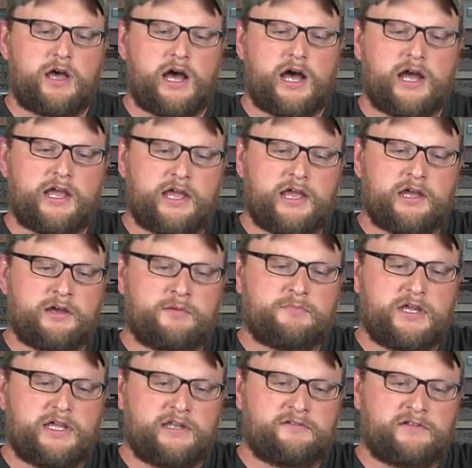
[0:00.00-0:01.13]
I am
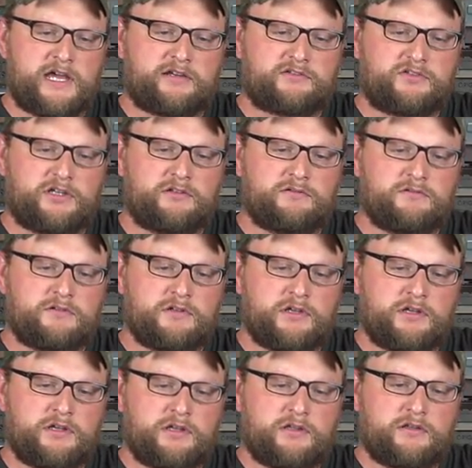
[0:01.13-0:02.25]
indexing
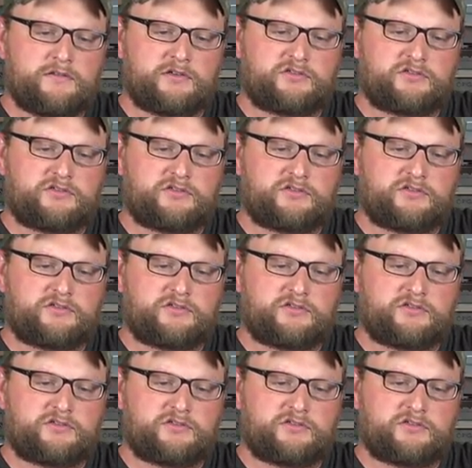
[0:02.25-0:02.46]
the